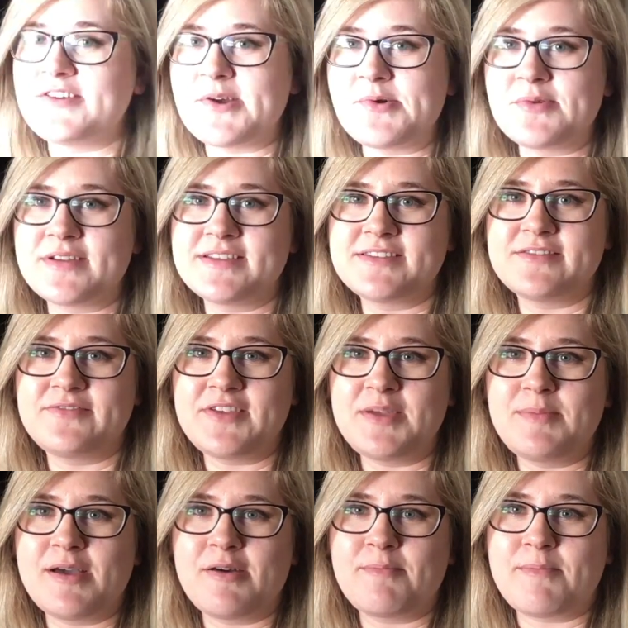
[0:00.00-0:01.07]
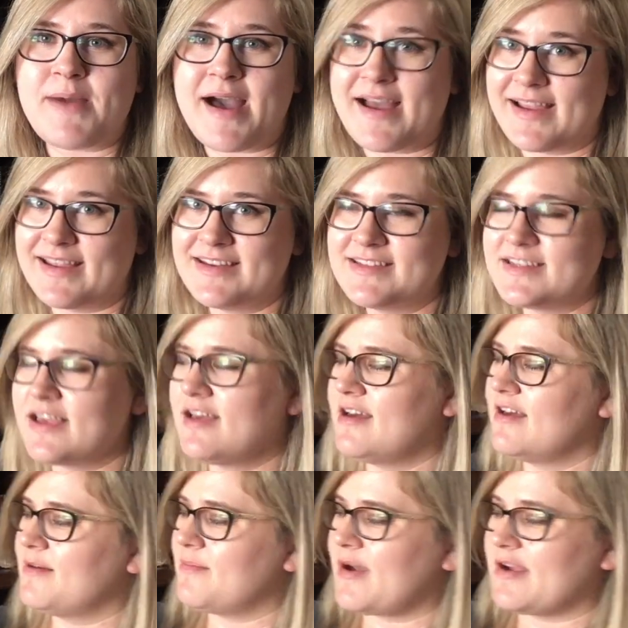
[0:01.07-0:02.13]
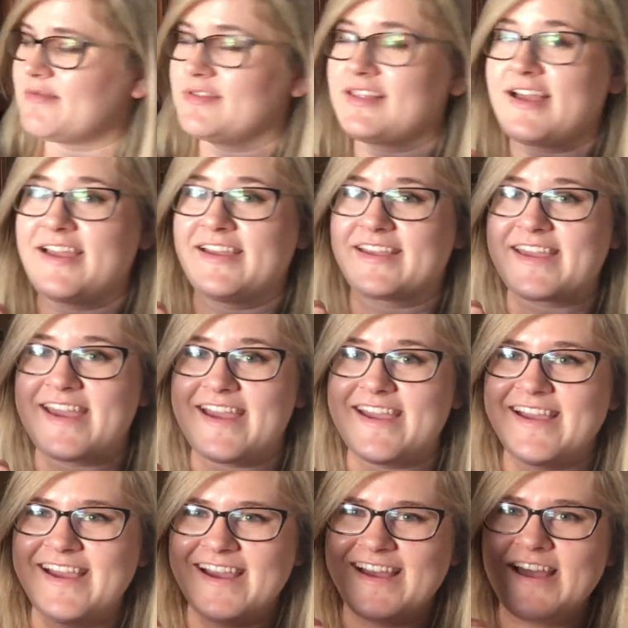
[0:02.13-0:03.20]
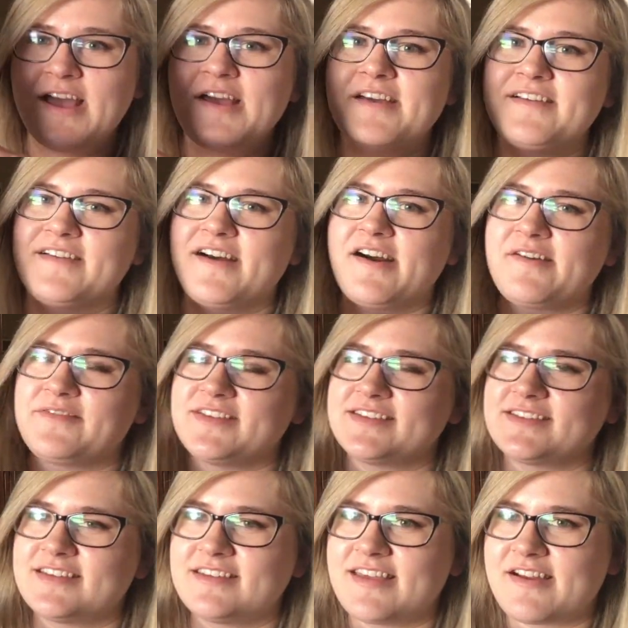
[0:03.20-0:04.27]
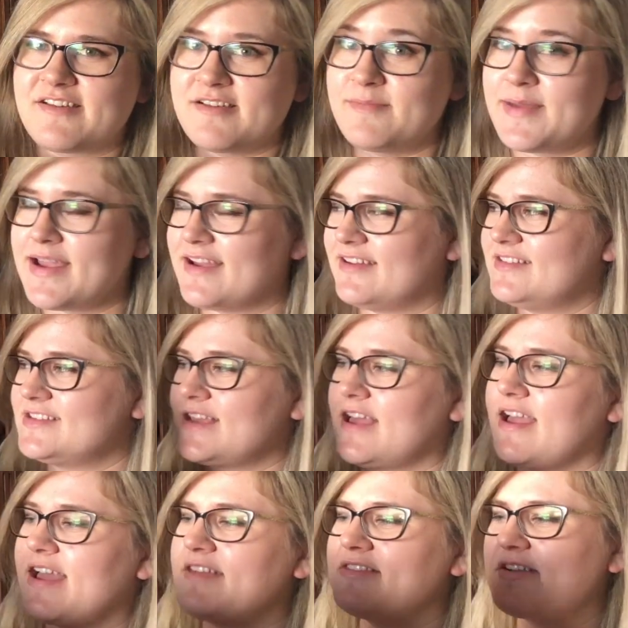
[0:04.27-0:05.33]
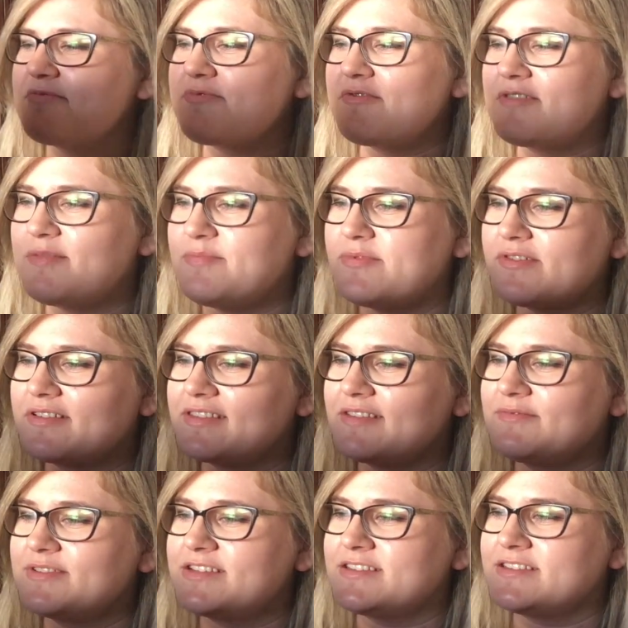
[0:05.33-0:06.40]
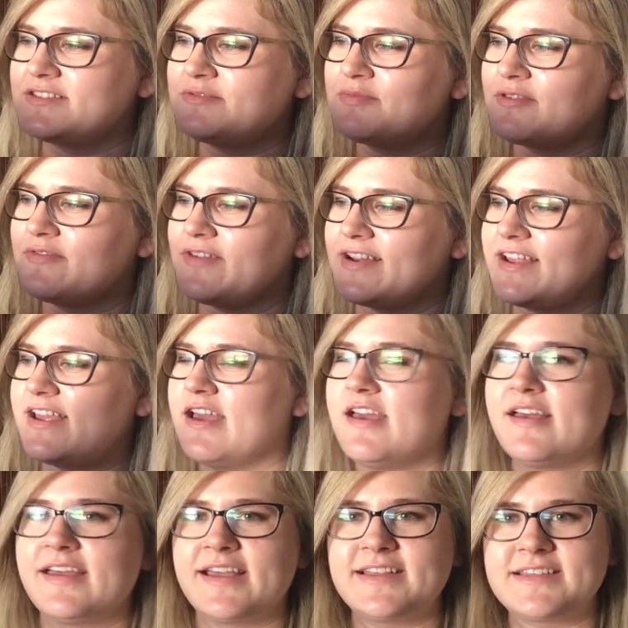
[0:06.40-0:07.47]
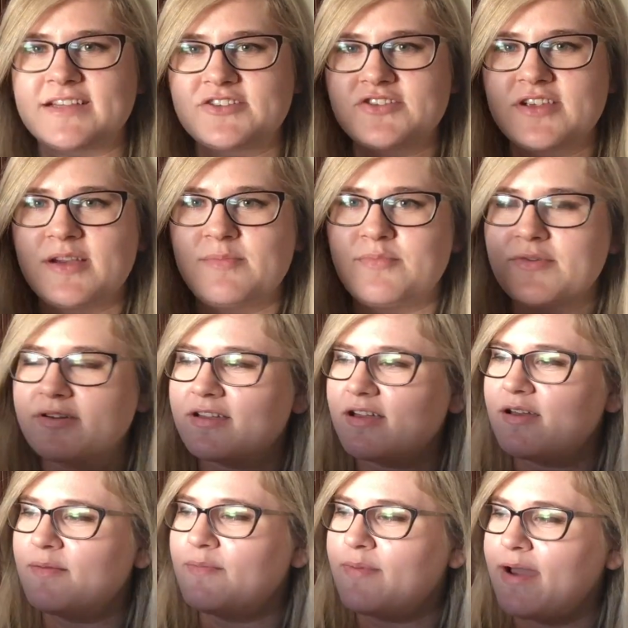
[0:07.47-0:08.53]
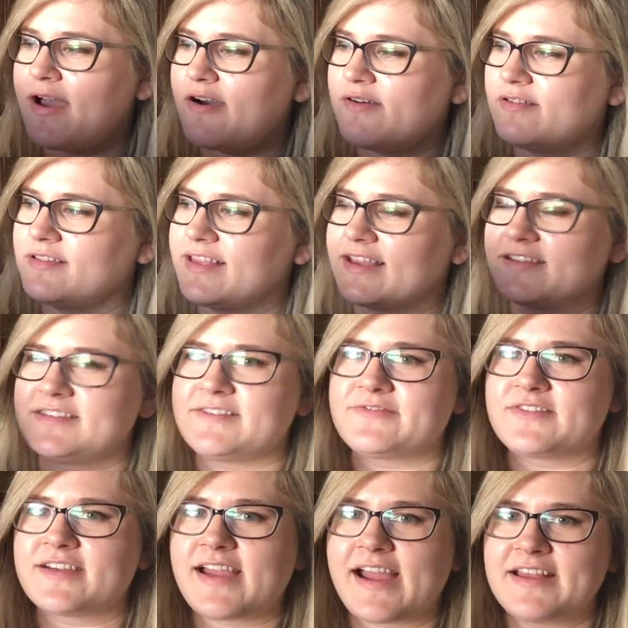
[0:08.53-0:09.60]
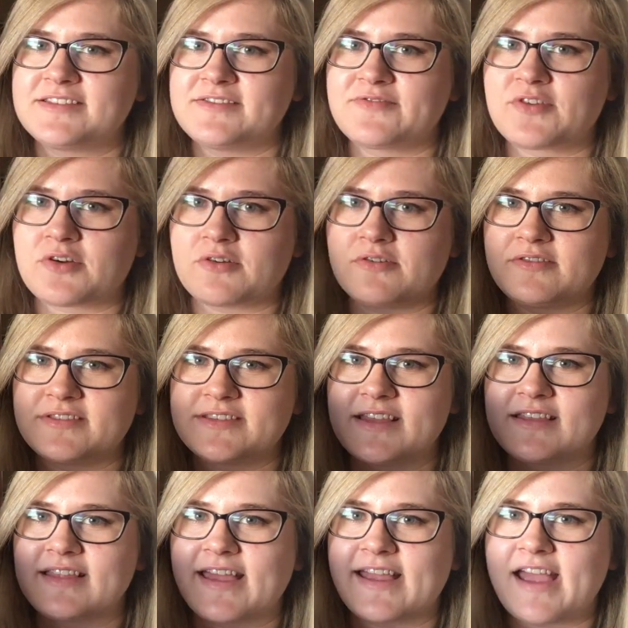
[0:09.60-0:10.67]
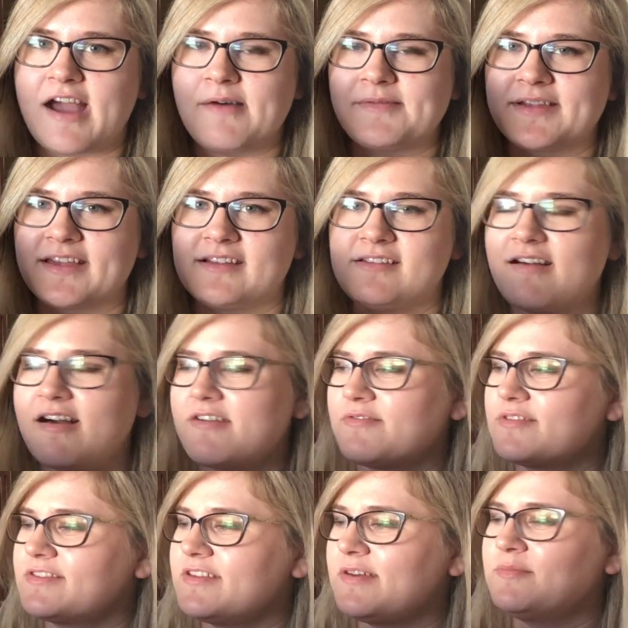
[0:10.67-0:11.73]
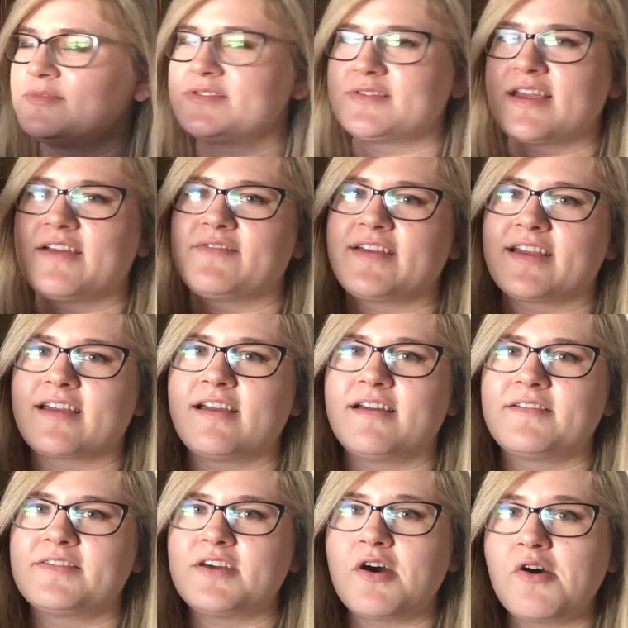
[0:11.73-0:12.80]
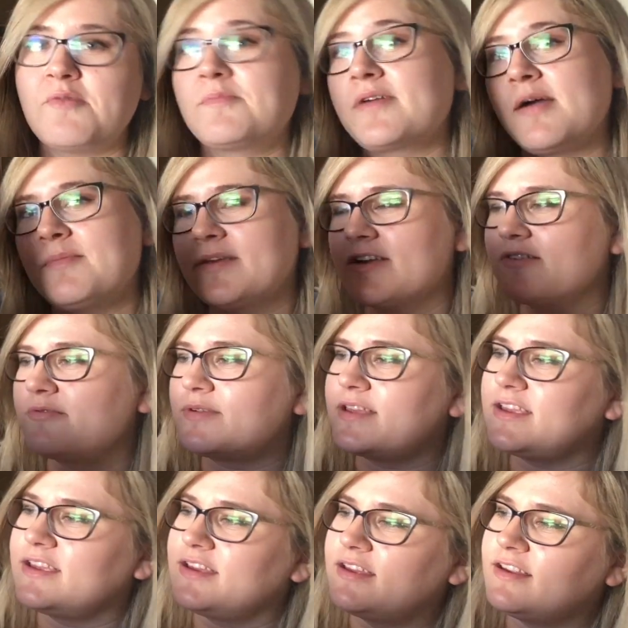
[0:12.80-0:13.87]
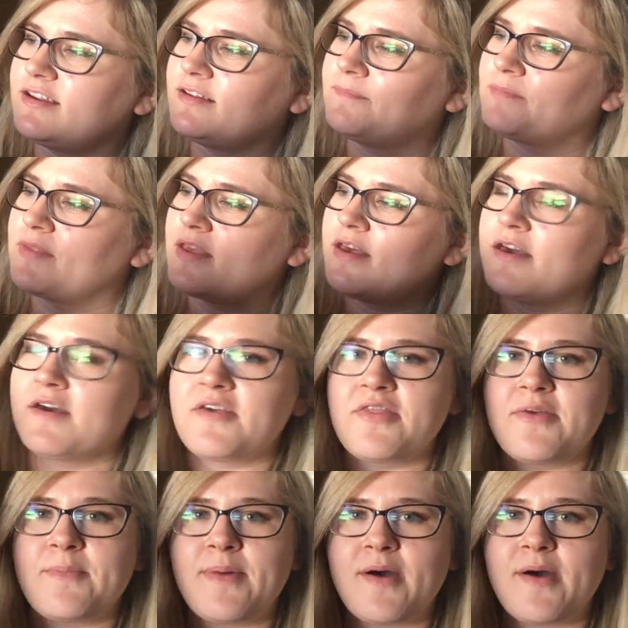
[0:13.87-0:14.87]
Known as the Female Mind by Reliant K. obviously they are a band, and they wrote a book that, which is super funny. It's actually a book about like different kinds of girls and like how to get along with them. So they have like the homecoming queen, the